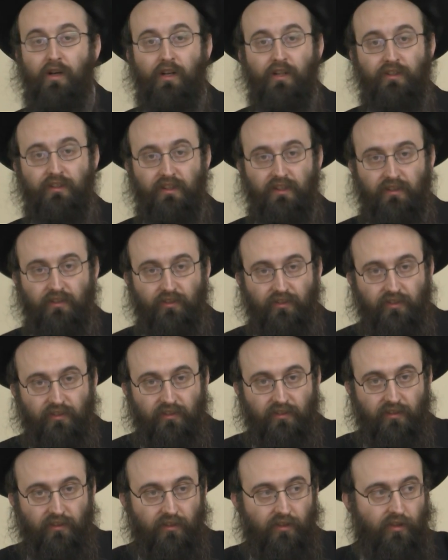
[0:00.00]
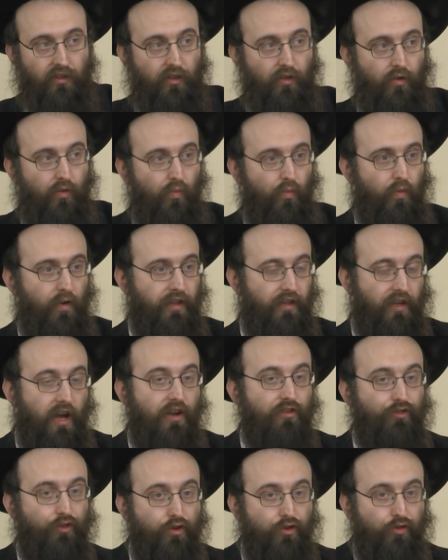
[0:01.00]
Yid with a
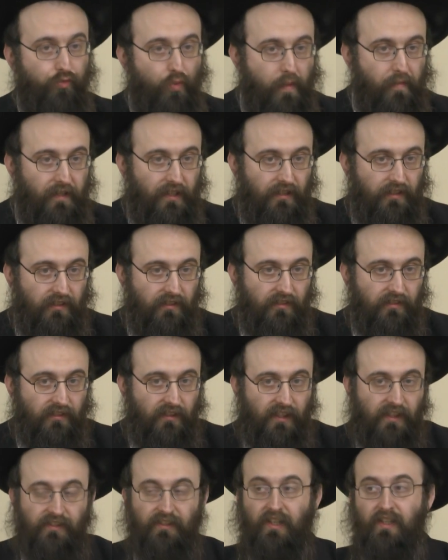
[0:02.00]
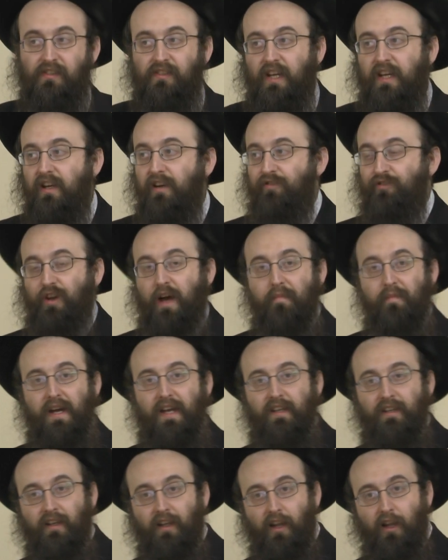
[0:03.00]
non-Jewish woman is a gzeir of Shammai
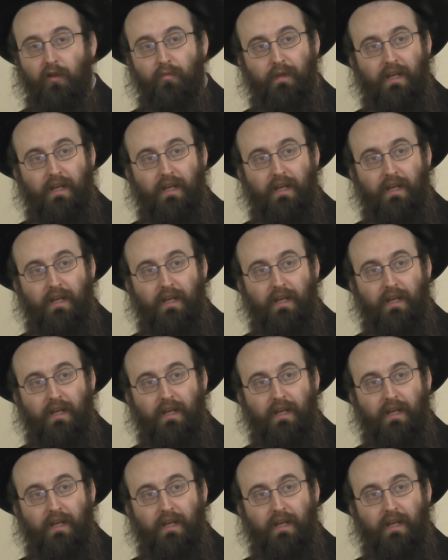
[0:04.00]
and Hill.